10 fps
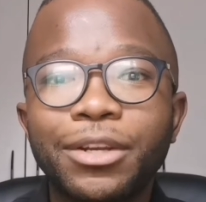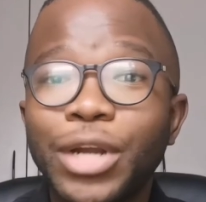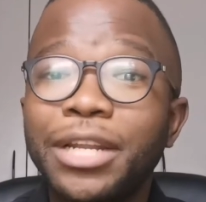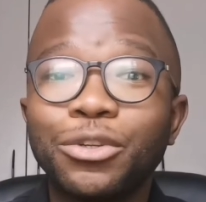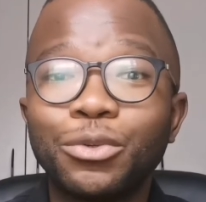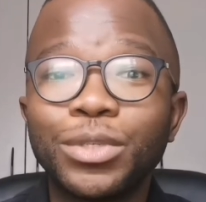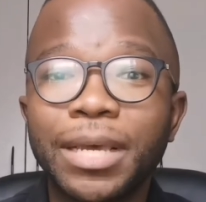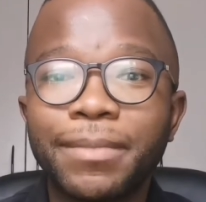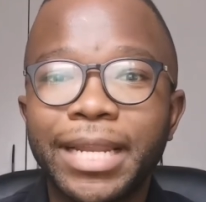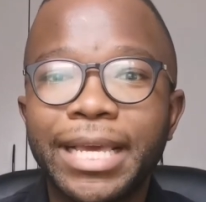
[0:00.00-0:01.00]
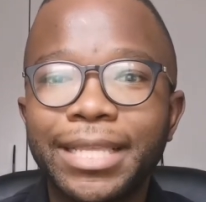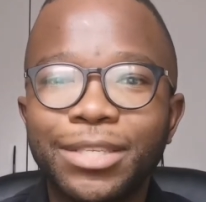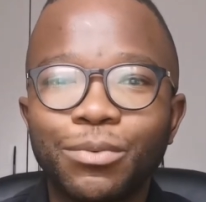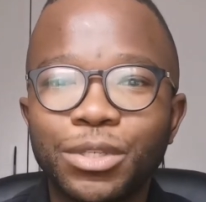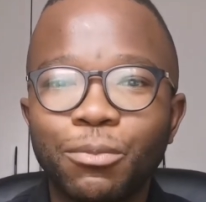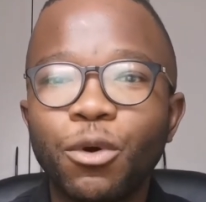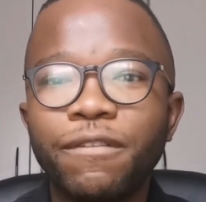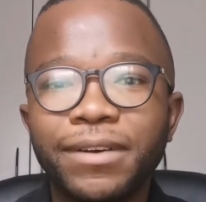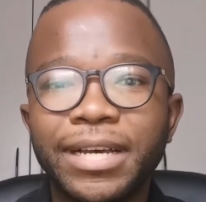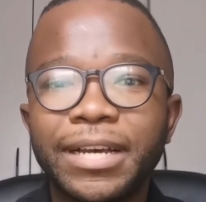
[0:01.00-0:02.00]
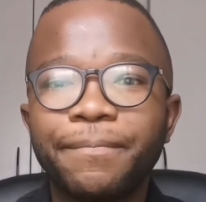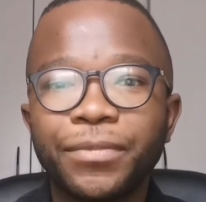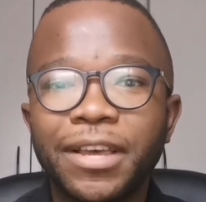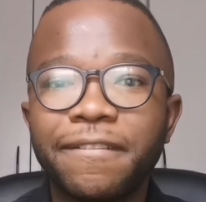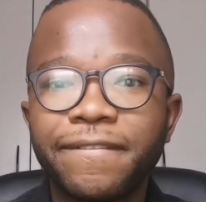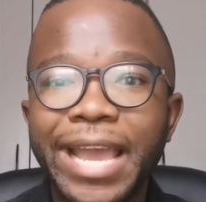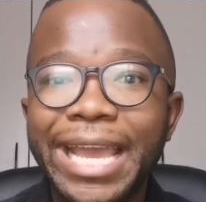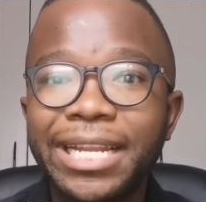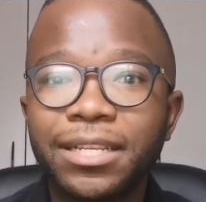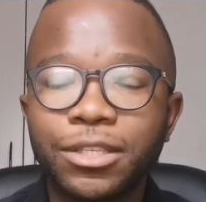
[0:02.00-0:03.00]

trying to do something like this? It was more of a fad.